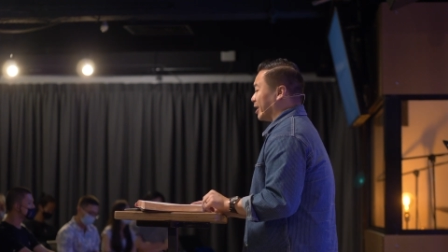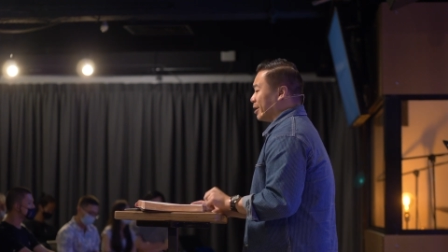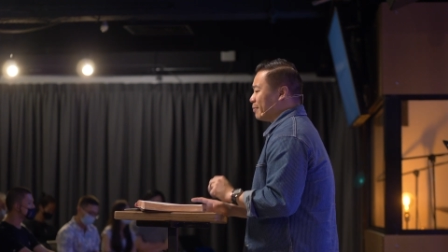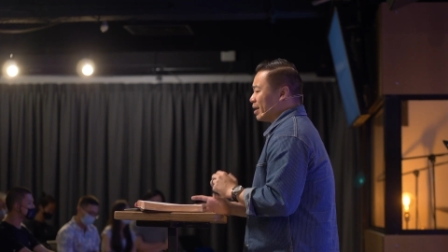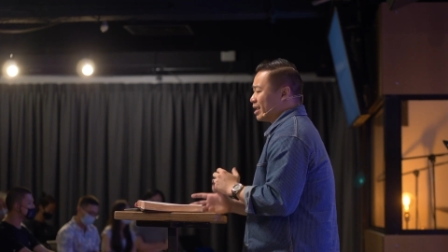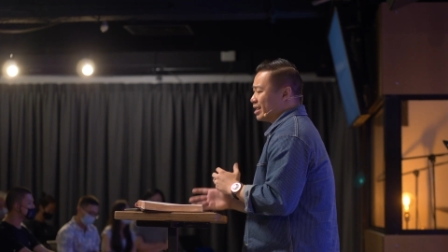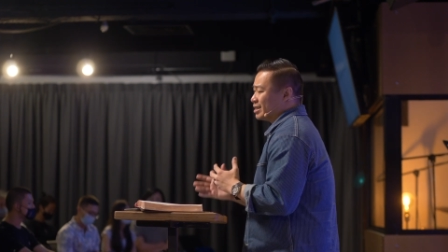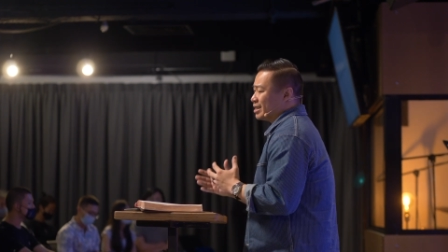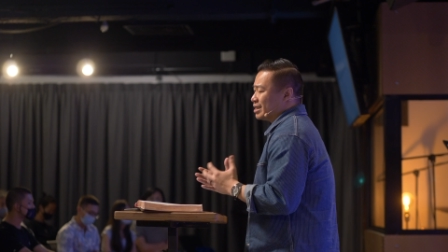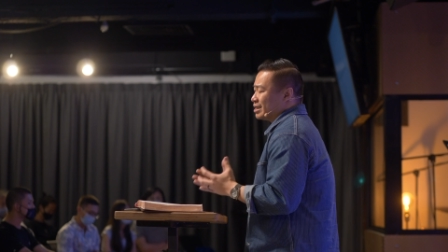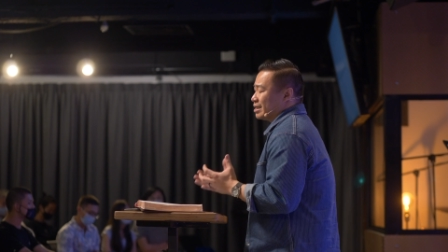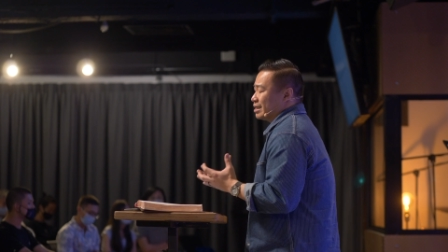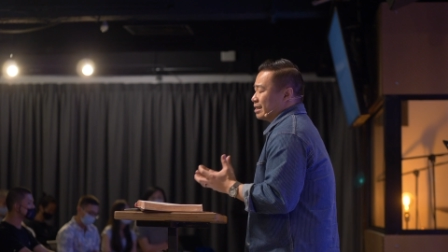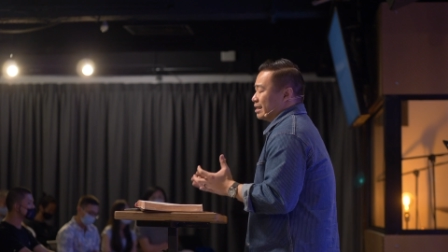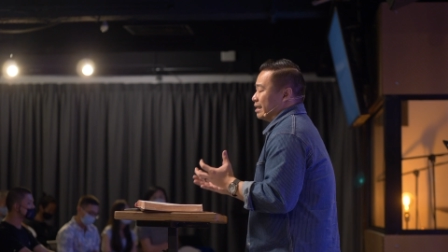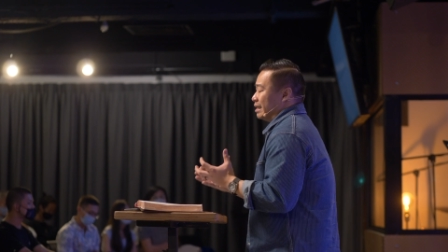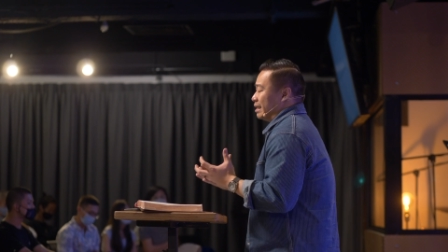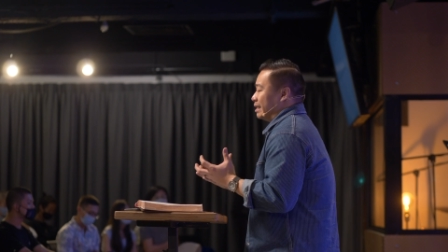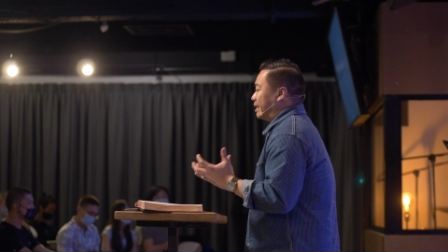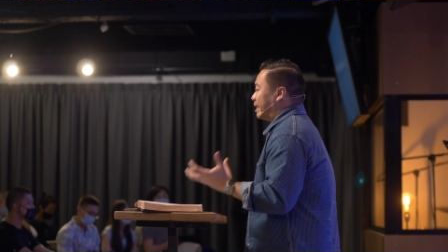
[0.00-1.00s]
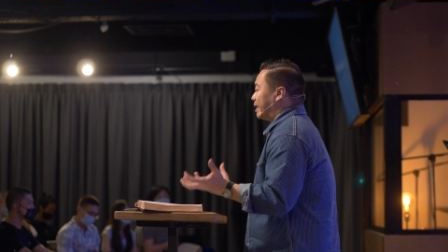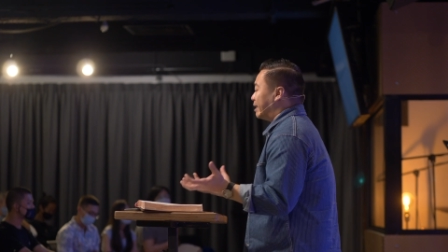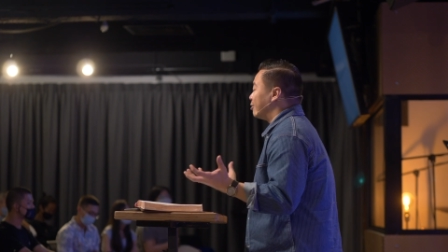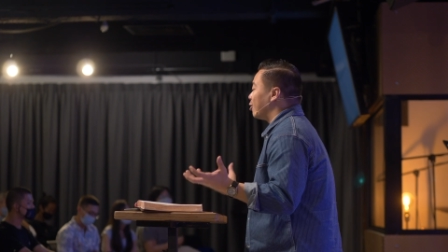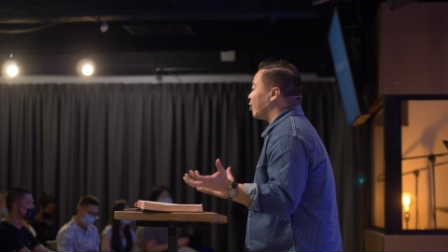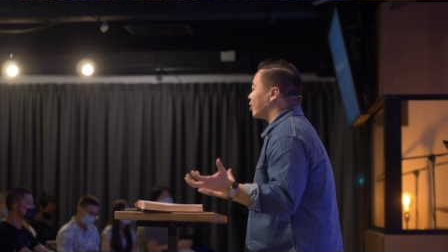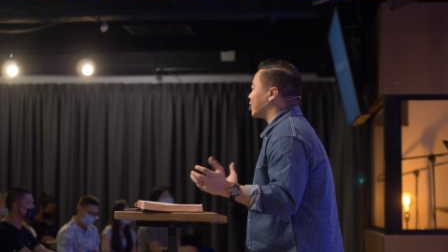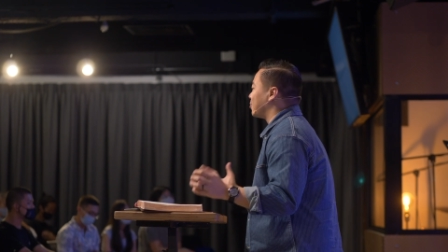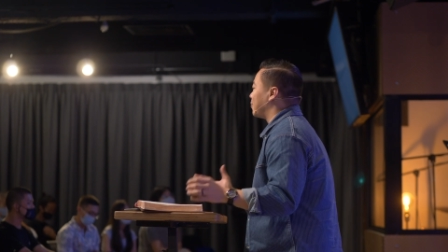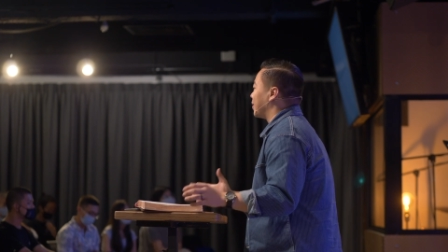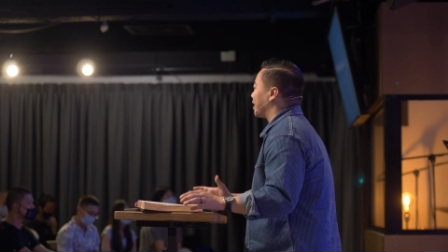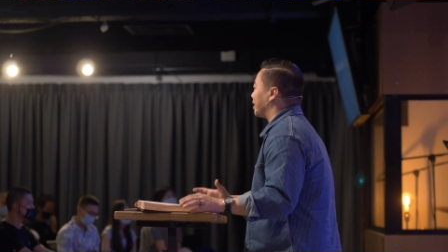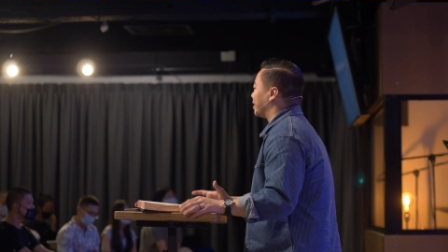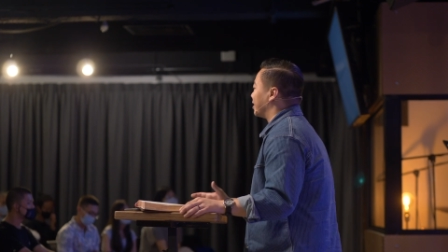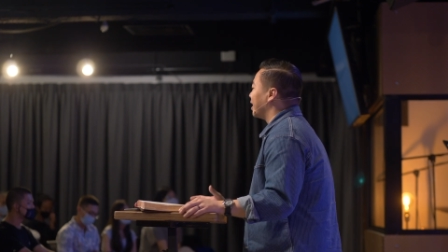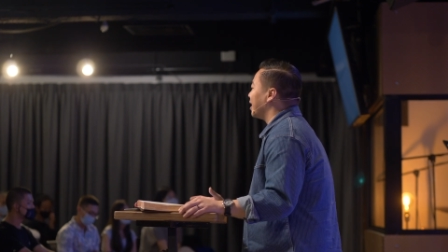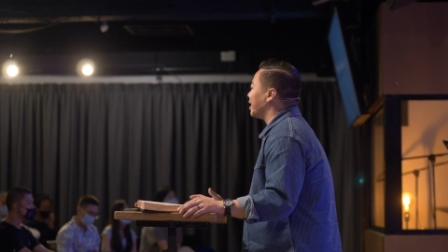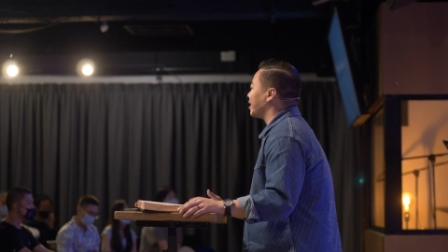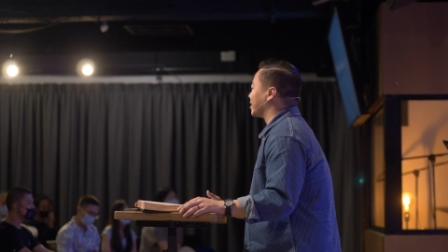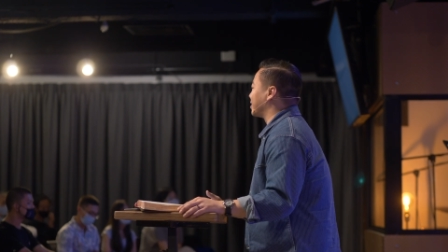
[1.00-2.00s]
but he just did not speak in
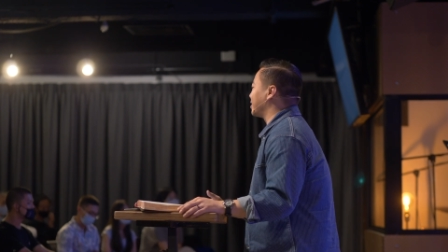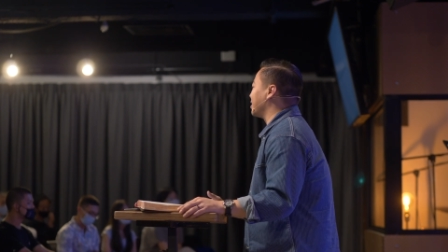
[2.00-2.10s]
tongues.